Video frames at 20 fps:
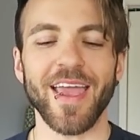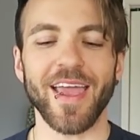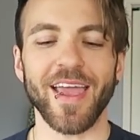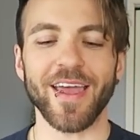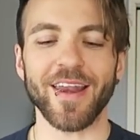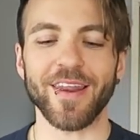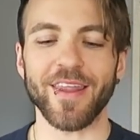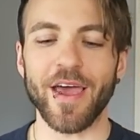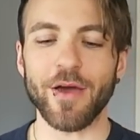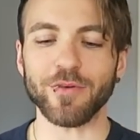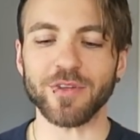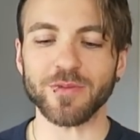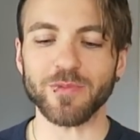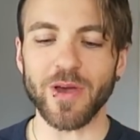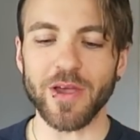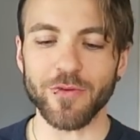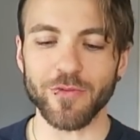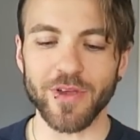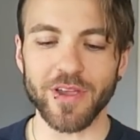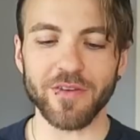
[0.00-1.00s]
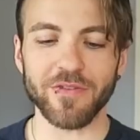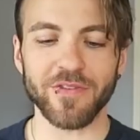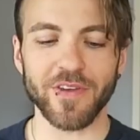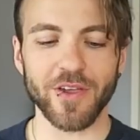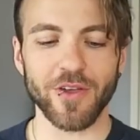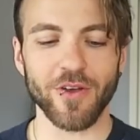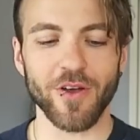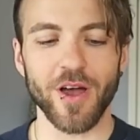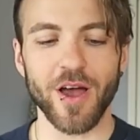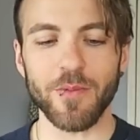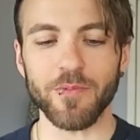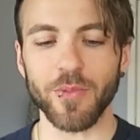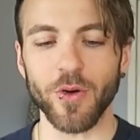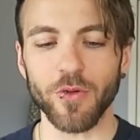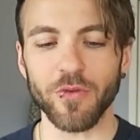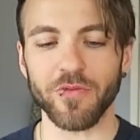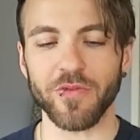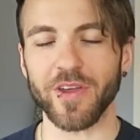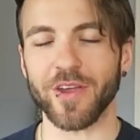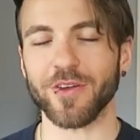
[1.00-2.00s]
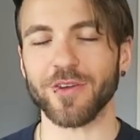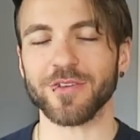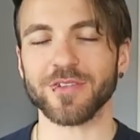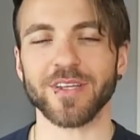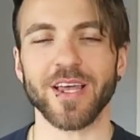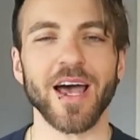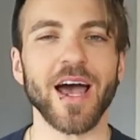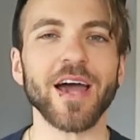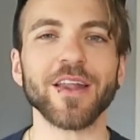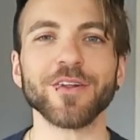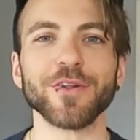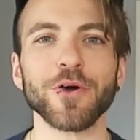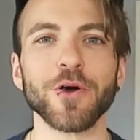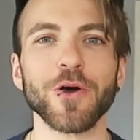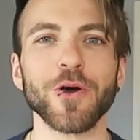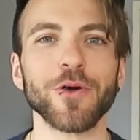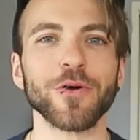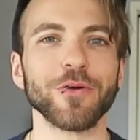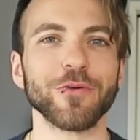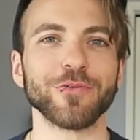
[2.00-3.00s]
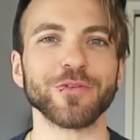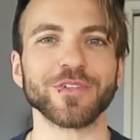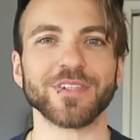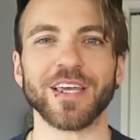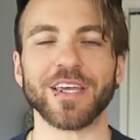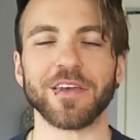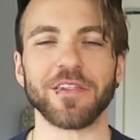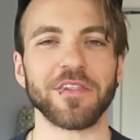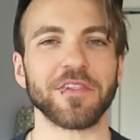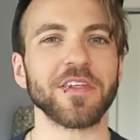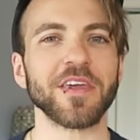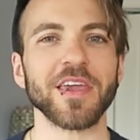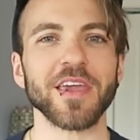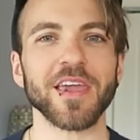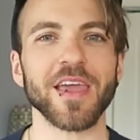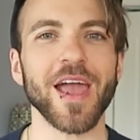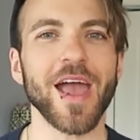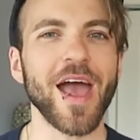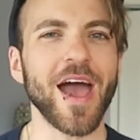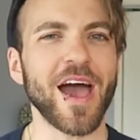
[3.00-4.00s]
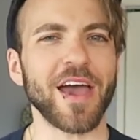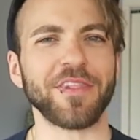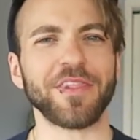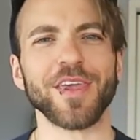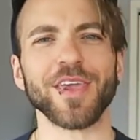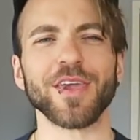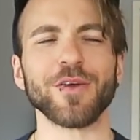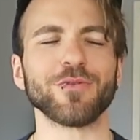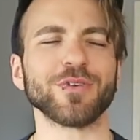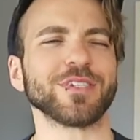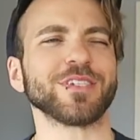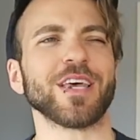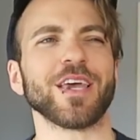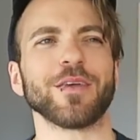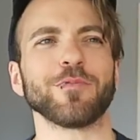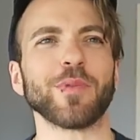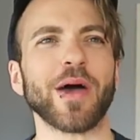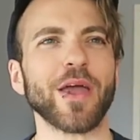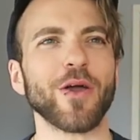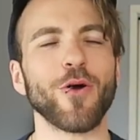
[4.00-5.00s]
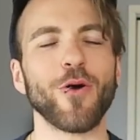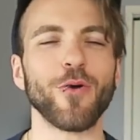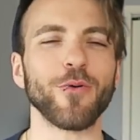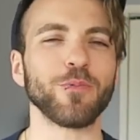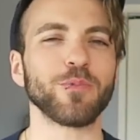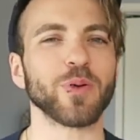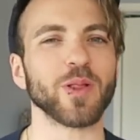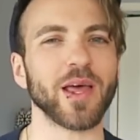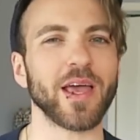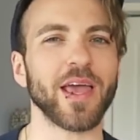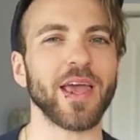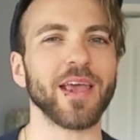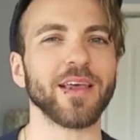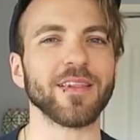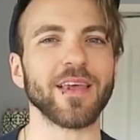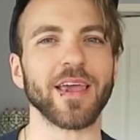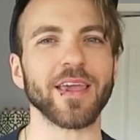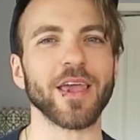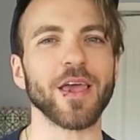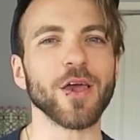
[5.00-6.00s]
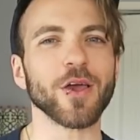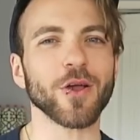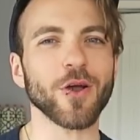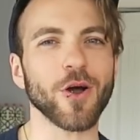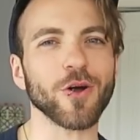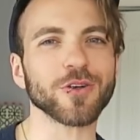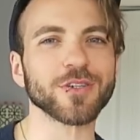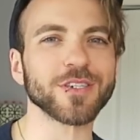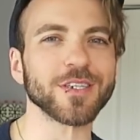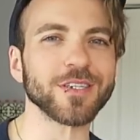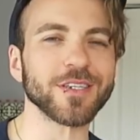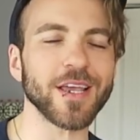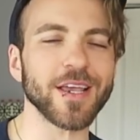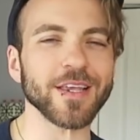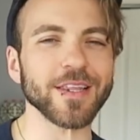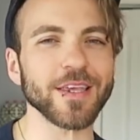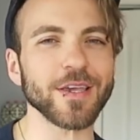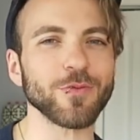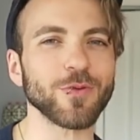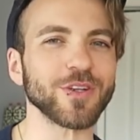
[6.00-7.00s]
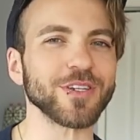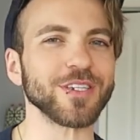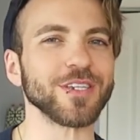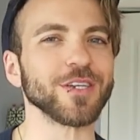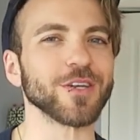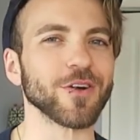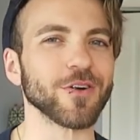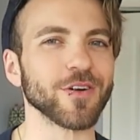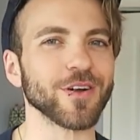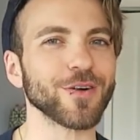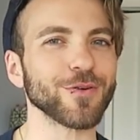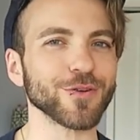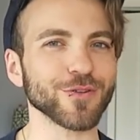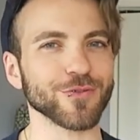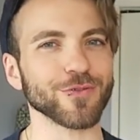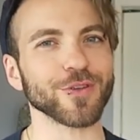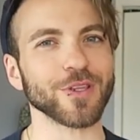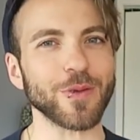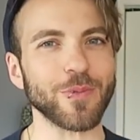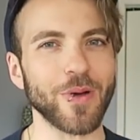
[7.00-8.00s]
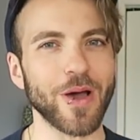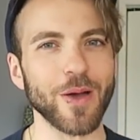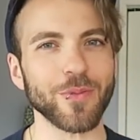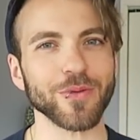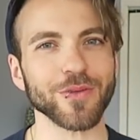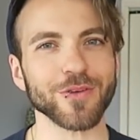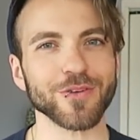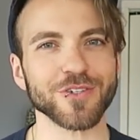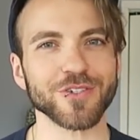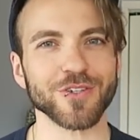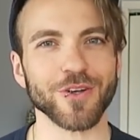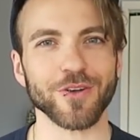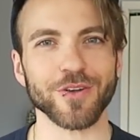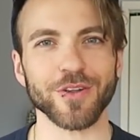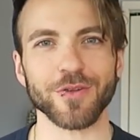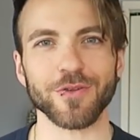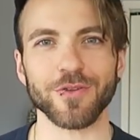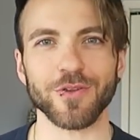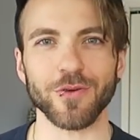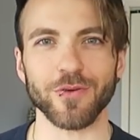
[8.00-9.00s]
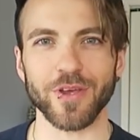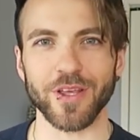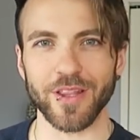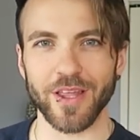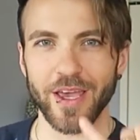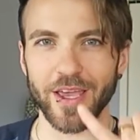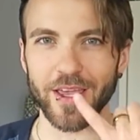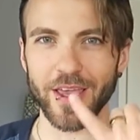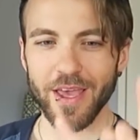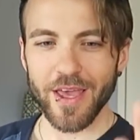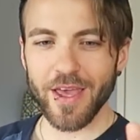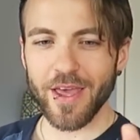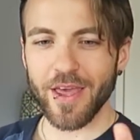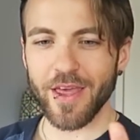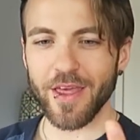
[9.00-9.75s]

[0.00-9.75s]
and that was my ring finger on both fingers. I don't know, it was like a thing. I think it was like my own play, like Carson Daly, when TRL was really popular, started doing like